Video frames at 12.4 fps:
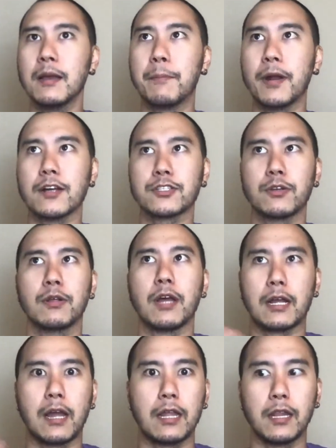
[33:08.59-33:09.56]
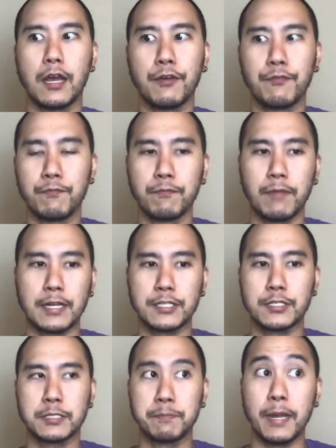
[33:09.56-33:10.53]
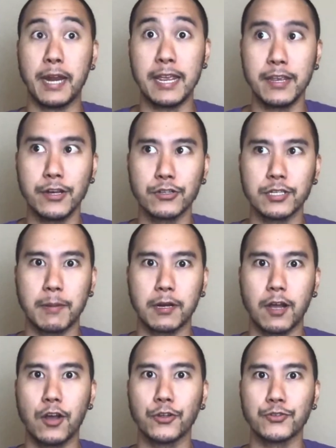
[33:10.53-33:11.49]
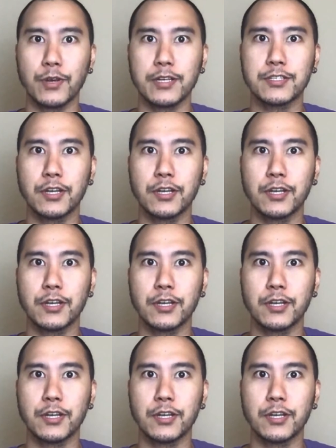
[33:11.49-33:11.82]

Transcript: But also, like I just spent 8 years on my college, right?